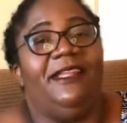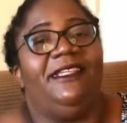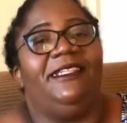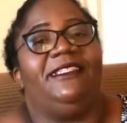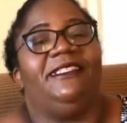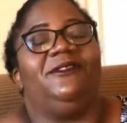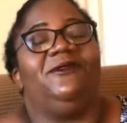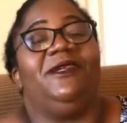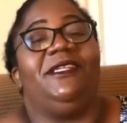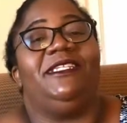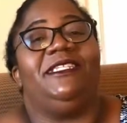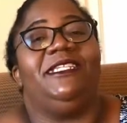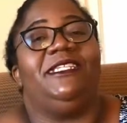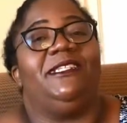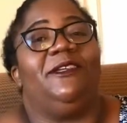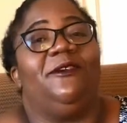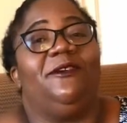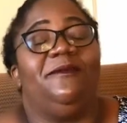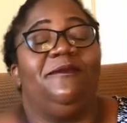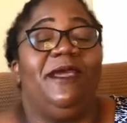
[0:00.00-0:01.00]
He's a
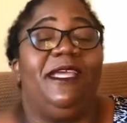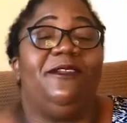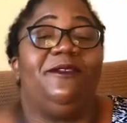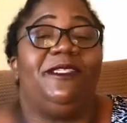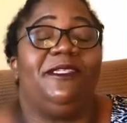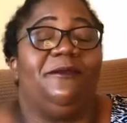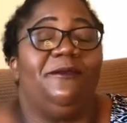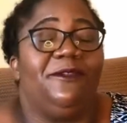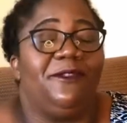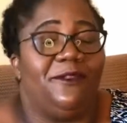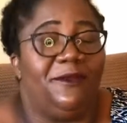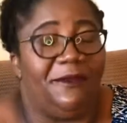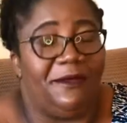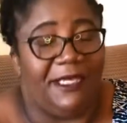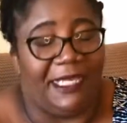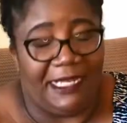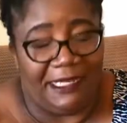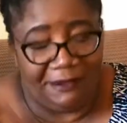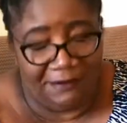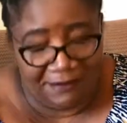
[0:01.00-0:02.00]
26-year-old man who's supposed to be
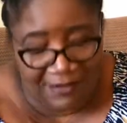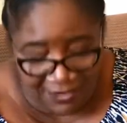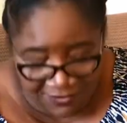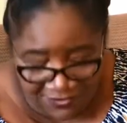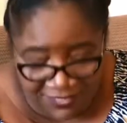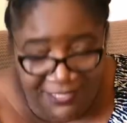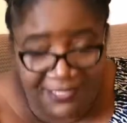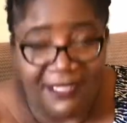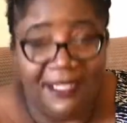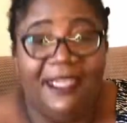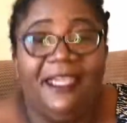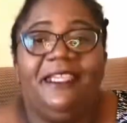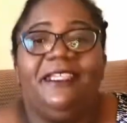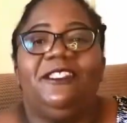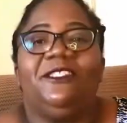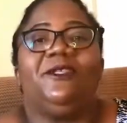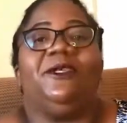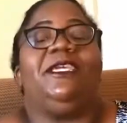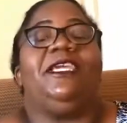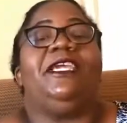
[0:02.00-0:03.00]
getting married. So he